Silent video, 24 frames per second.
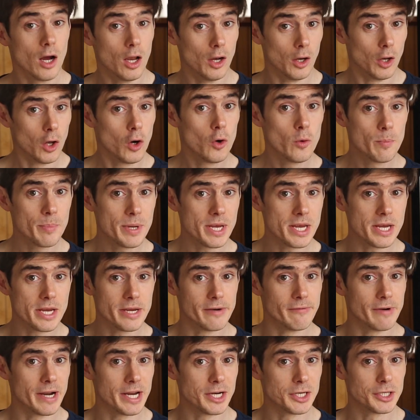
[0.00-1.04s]
A low
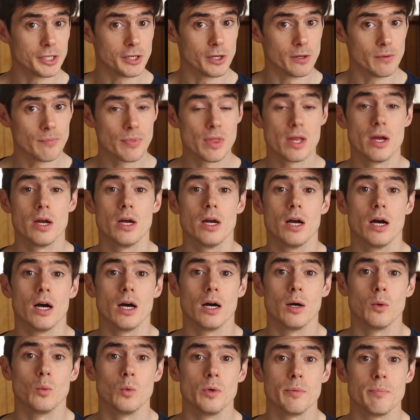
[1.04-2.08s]
PE ratio
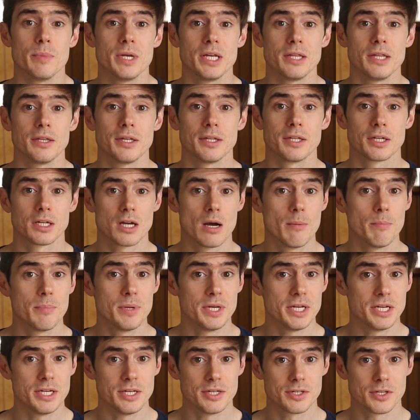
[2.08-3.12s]
would mean that the
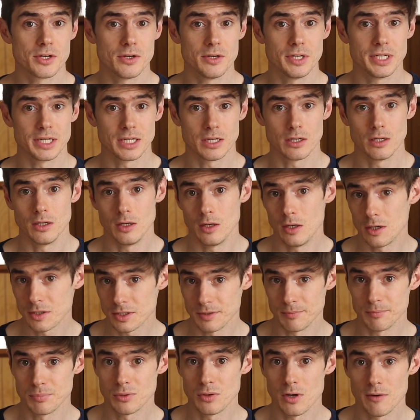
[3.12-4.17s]
company is earning a lot
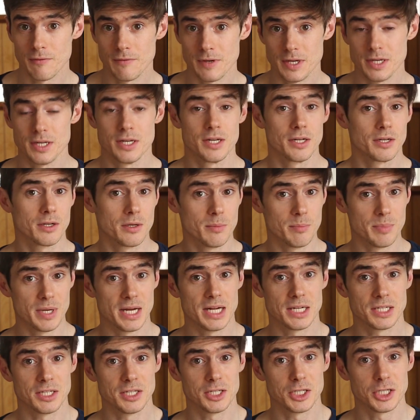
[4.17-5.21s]
of profit
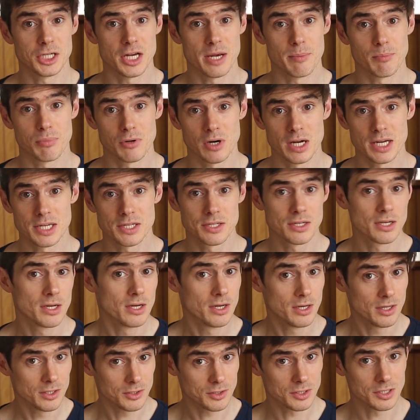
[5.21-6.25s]
compared to the share price,
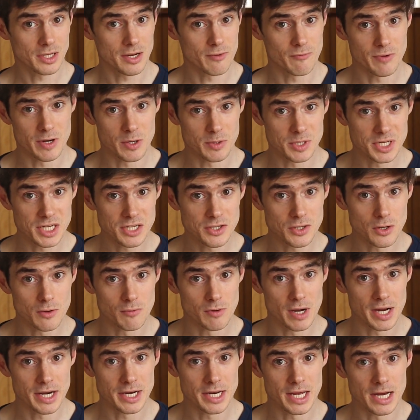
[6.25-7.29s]
just like Rio Tinto
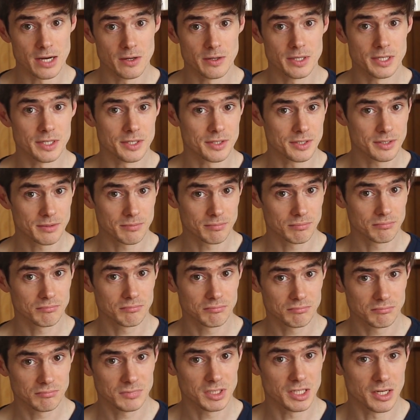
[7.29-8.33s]
right now. It's,
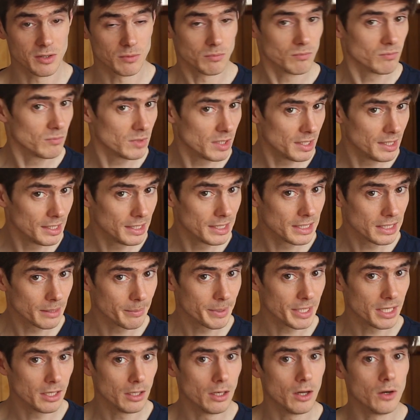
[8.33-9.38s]
you know, a little
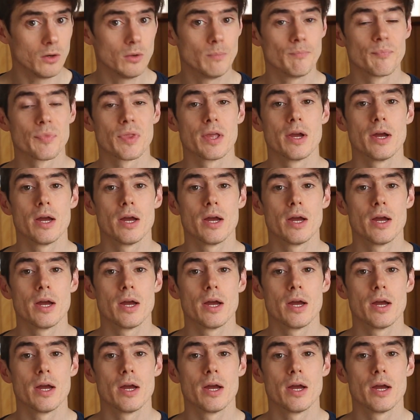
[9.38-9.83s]
bit low.